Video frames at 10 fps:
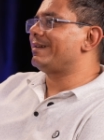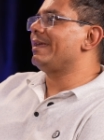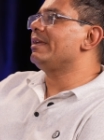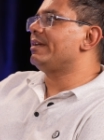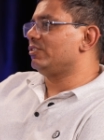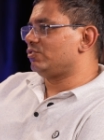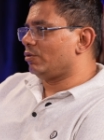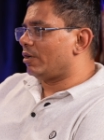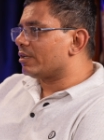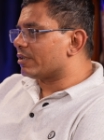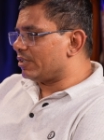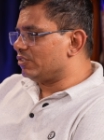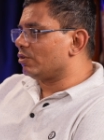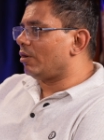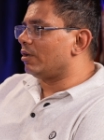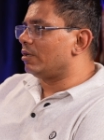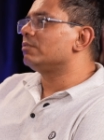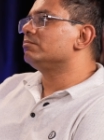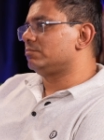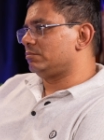till it is not resolved,
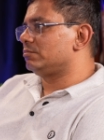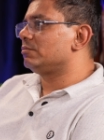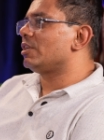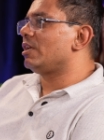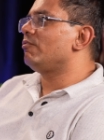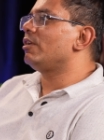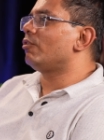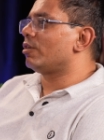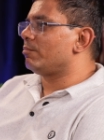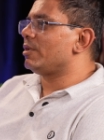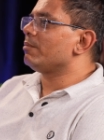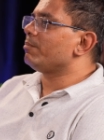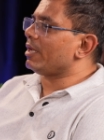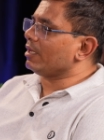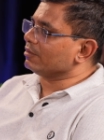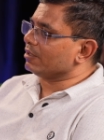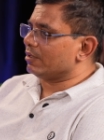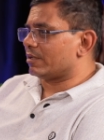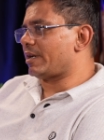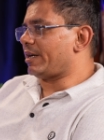he will not be paying
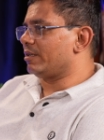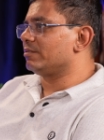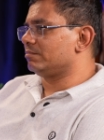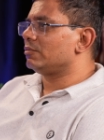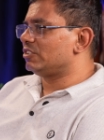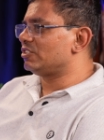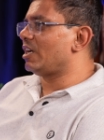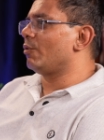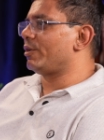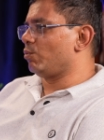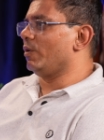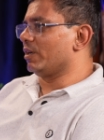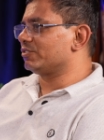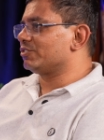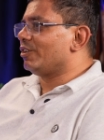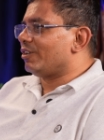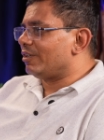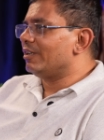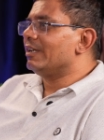the rent. This is how it works. So